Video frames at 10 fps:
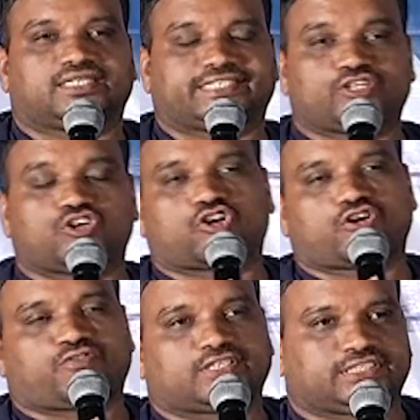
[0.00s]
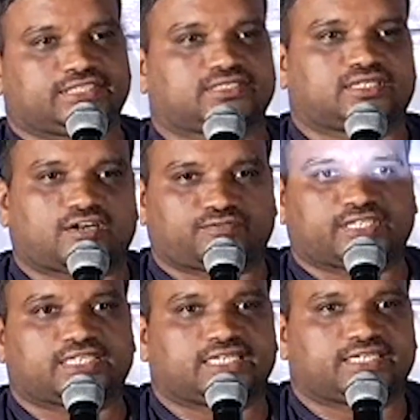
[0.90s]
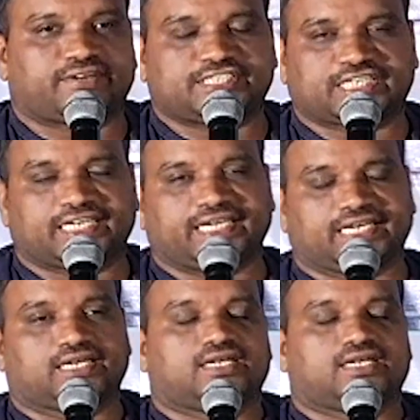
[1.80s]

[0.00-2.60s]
Telugu audio function after Vaishali.